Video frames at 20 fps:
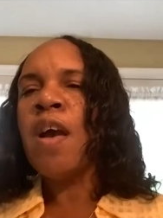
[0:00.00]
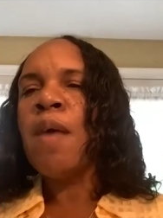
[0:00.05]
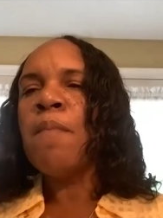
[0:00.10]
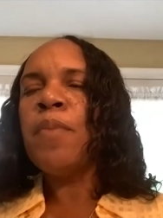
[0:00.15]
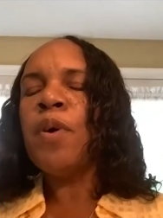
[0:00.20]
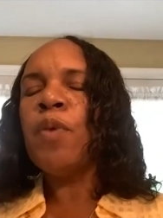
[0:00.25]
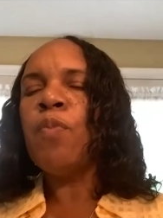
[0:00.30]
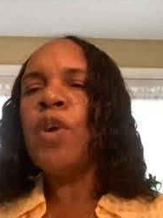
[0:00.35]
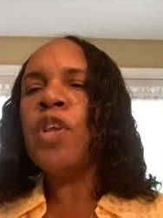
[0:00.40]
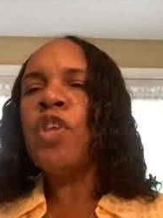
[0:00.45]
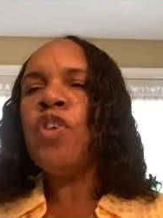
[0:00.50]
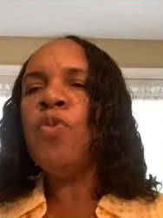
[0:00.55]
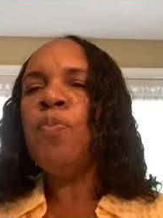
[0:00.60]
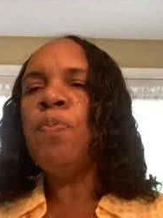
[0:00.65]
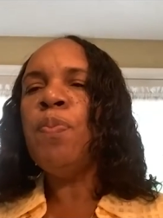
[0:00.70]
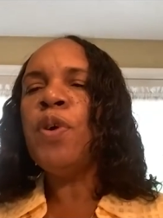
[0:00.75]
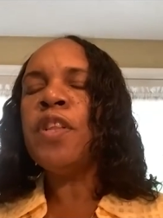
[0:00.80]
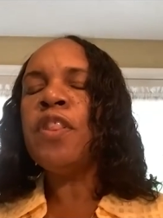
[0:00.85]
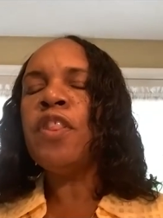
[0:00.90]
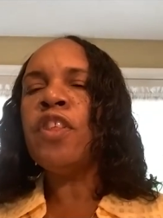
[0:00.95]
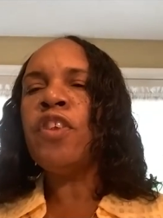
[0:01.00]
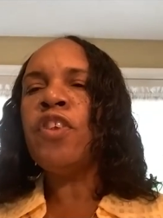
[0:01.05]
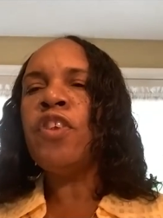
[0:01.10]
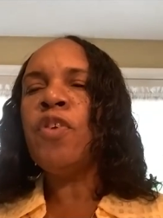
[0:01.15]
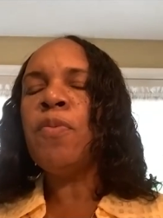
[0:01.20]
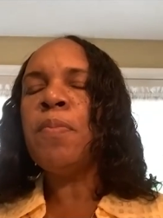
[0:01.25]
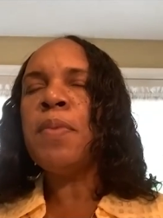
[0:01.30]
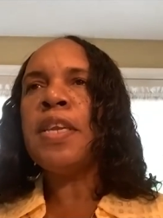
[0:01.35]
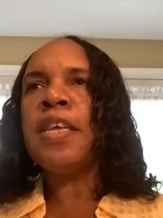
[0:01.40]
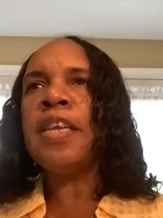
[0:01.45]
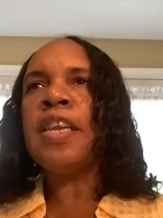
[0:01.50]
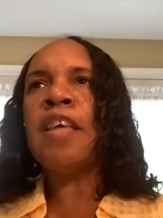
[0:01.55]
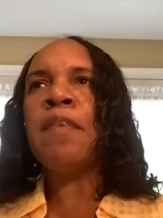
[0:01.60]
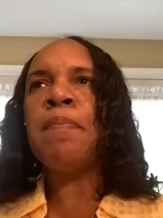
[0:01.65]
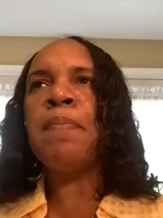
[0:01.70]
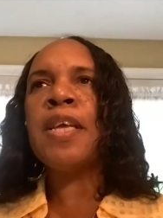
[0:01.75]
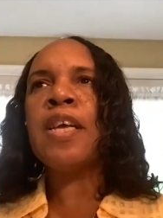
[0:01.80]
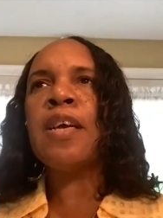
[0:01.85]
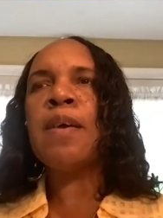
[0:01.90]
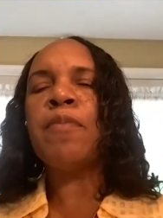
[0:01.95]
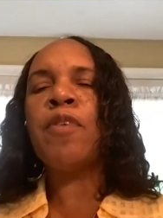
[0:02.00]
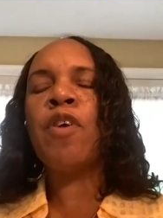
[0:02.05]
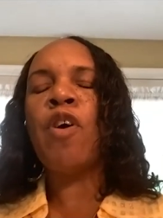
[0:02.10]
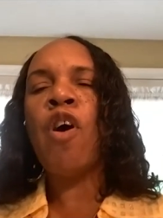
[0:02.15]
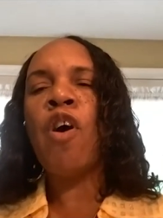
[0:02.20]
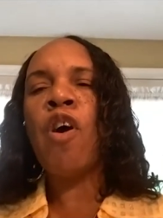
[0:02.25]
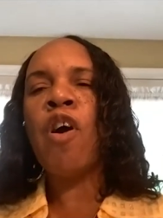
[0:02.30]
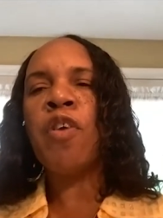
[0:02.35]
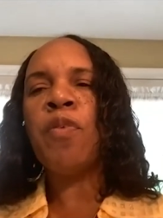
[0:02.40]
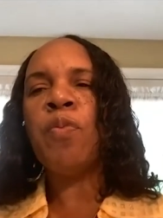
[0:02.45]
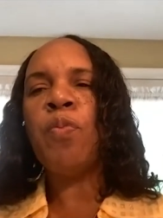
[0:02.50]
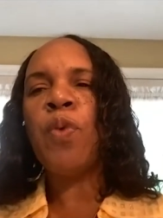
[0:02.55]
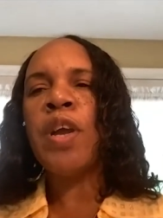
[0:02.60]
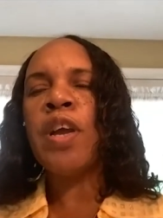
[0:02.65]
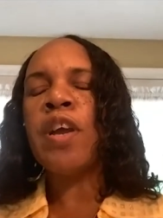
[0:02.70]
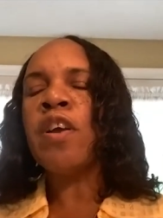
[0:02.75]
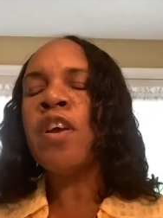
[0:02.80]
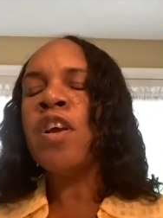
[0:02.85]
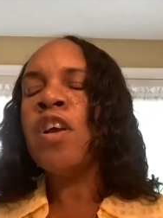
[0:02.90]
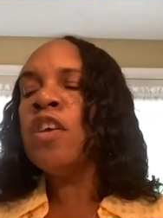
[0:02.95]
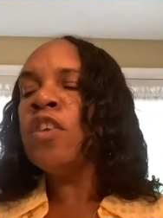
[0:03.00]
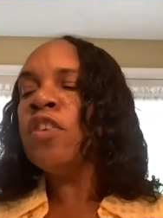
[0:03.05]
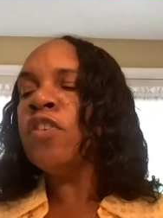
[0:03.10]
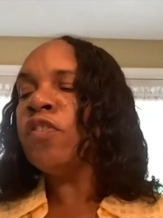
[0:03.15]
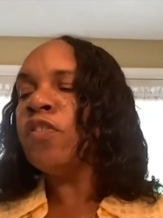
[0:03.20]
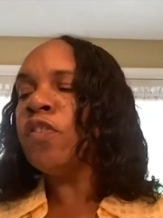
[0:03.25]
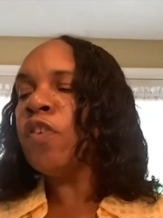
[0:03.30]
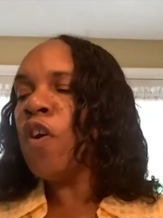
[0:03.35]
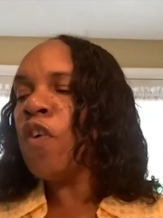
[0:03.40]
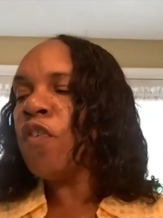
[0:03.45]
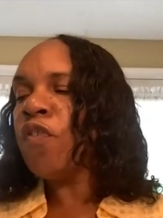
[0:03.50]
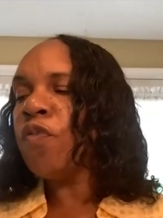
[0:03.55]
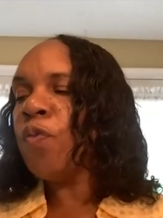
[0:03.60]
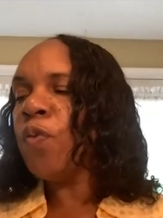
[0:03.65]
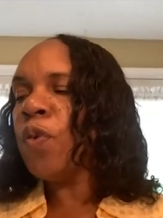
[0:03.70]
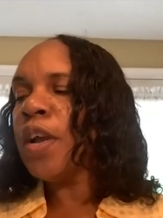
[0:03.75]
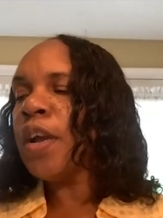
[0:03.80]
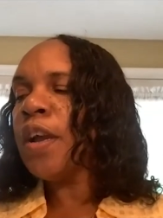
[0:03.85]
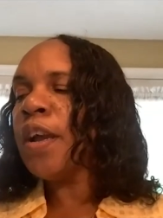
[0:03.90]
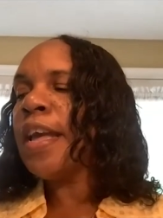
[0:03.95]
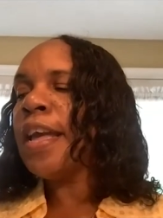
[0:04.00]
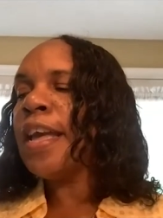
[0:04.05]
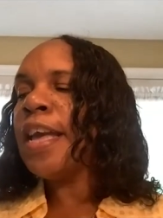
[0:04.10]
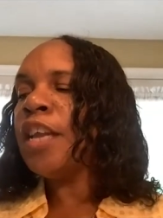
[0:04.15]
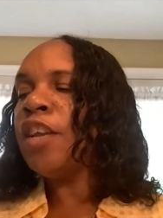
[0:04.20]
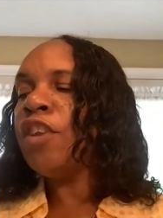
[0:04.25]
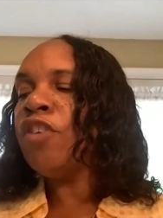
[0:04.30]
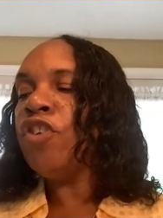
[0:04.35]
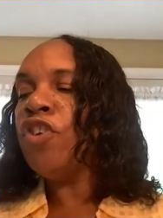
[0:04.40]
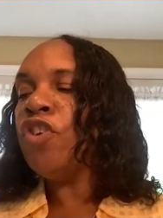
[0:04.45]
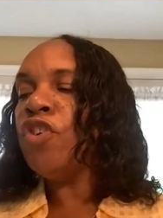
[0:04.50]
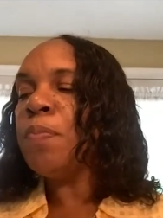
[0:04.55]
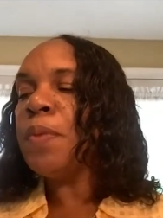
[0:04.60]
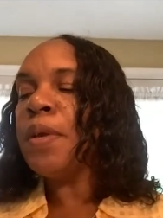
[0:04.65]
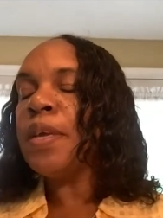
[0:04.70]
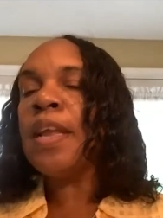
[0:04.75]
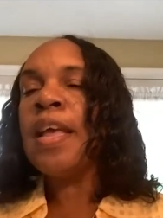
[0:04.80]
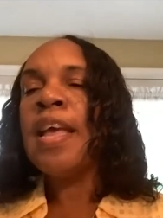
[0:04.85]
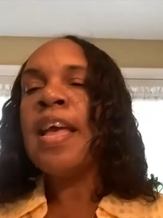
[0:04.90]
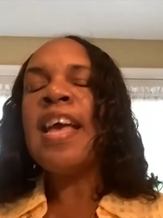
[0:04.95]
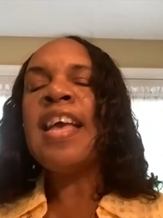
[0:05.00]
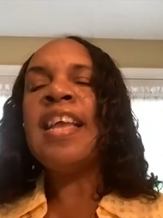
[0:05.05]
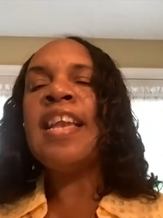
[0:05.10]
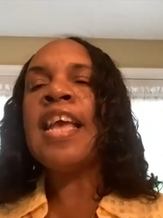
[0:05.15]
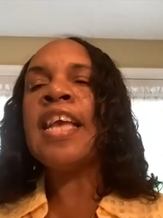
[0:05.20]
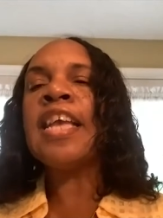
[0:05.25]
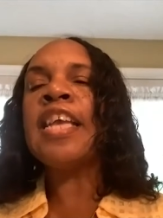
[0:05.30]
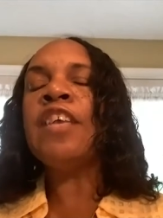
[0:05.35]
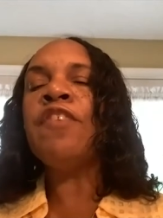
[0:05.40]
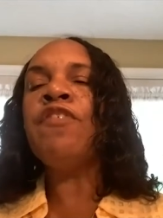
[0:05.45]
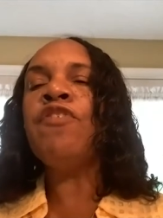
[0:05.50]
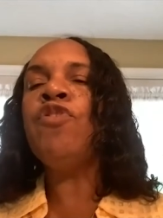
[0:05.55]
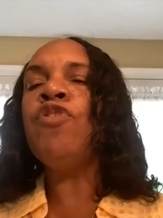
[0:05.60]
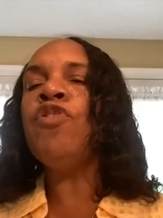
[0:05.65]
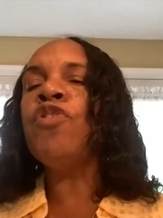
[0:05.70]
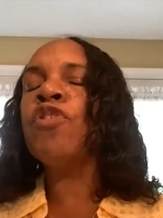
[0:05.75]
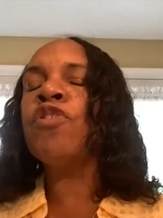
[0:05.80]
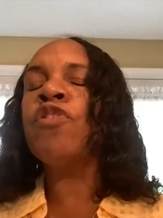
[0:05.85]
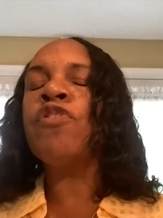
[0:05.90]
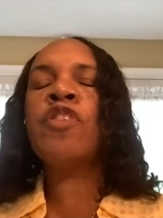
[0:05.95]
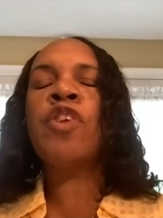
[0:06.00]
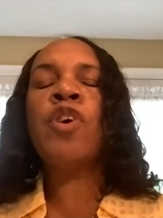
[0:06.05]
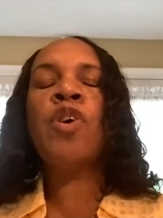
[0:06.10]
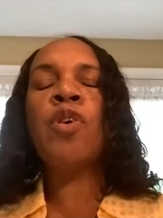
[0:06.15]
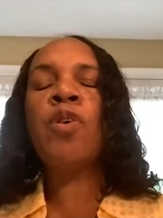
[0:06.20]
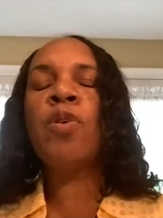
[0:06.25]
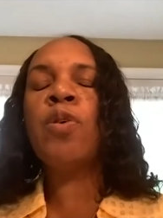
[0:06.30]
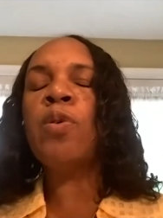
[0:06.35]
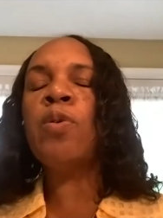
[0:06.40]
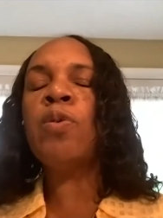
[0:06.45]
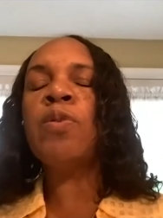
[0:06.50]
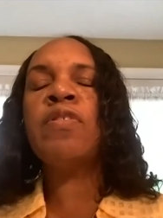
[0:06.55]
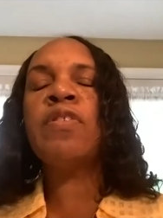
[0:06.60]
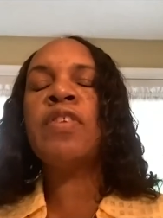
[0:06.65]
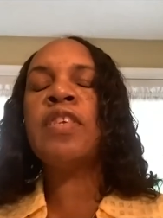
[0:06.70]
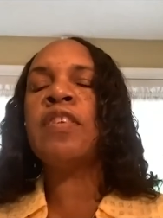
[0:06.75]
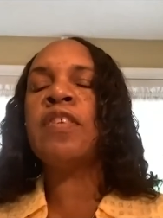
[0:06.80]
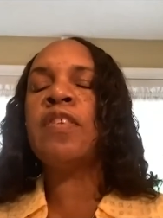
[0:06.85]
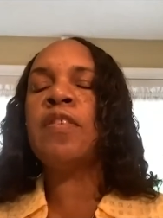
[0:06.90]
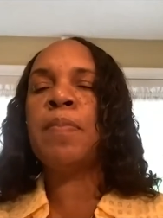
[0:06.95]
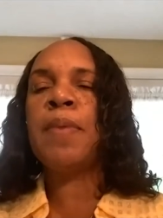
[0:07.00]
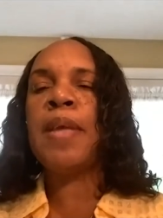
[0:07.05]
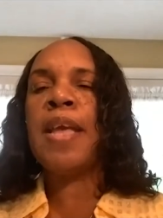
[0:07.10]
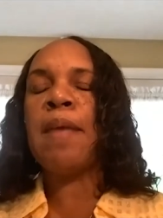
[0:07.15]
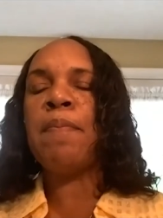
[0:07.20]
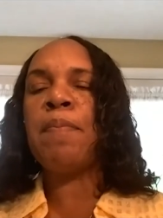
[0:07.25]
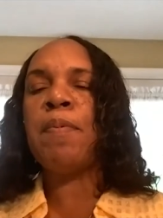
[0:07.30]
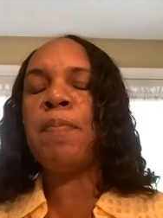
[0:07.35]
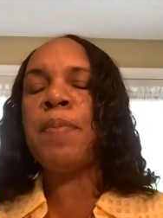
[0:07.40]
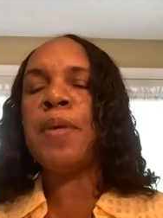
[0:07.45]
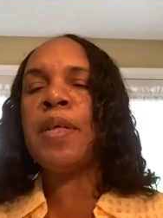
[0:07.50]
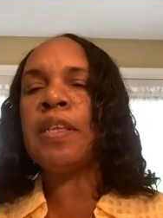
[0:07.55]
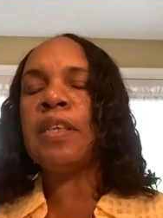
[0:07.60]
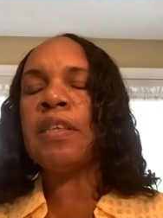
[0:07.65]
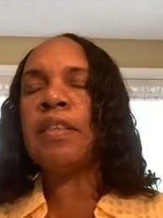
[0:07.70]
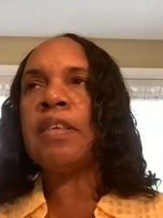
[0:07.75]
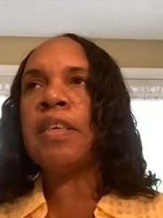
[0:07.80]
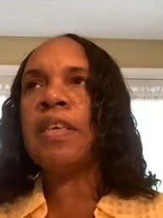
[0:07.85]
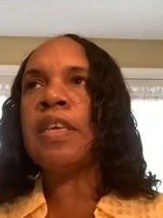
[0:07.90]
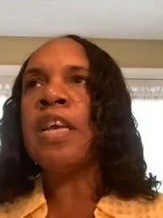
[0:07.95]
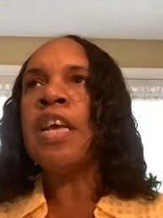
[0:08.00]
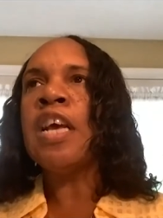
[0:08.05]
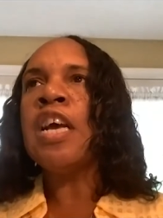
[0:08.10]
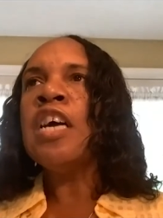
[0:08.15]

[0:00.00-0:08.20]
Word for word: but when you put the human in, it becomes hardware, software, and human, and that gives you your total system capability.